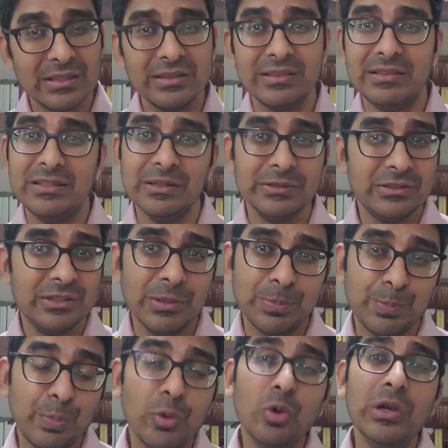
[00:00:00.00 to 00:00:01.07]

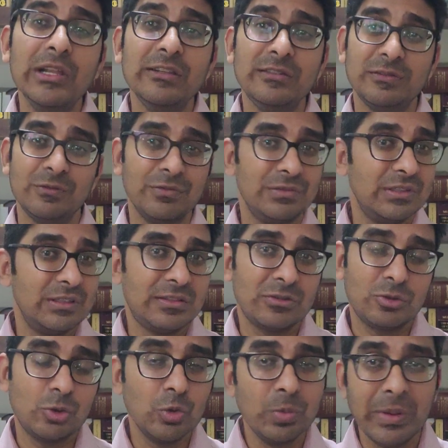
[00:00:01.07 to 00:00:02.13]
the pool is
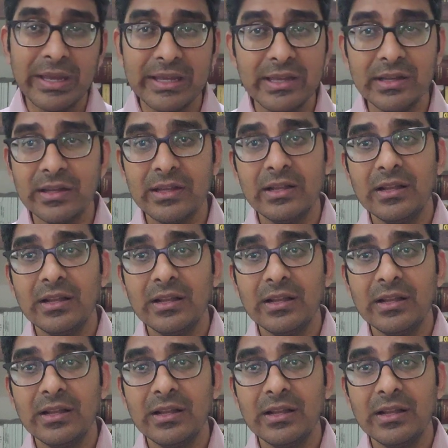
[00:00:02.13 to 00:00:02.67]
just too big,